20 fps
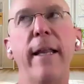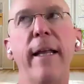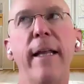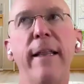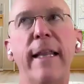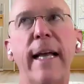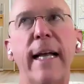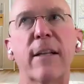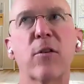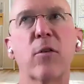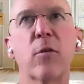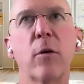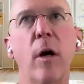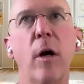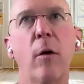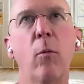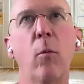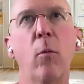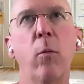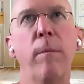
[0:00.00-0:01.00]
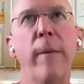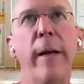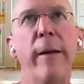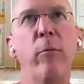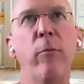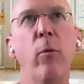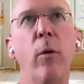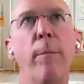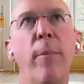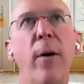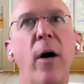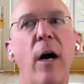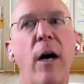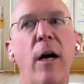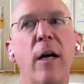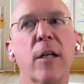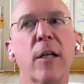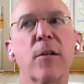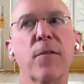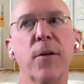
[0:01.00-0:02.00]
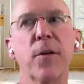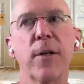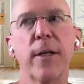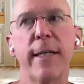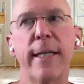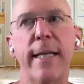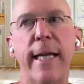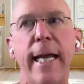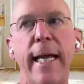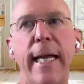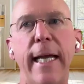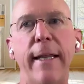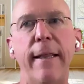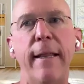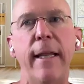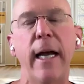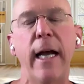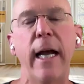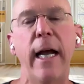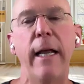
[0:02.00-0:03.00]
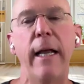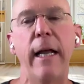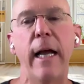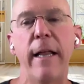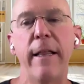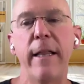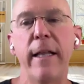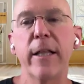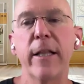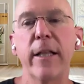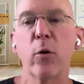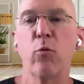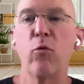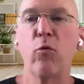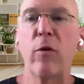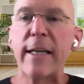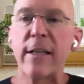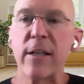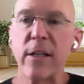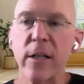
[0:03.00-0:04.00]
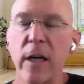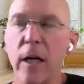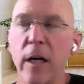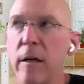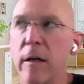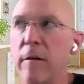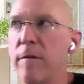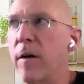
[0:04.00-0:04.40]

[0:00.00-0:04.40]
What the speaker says: I think that's maybe we'll pause for today. And I think the rest